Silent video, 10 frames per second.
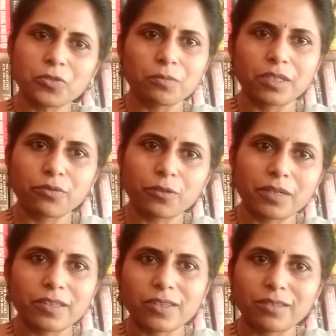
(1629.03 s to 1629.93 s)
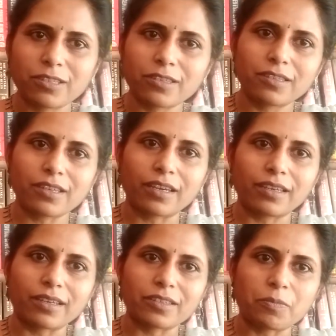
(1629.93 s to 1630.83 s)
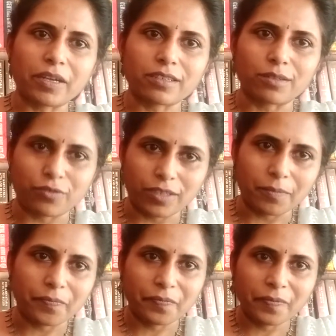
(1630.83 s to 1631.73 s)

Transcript: to me for my services, I expect a fee.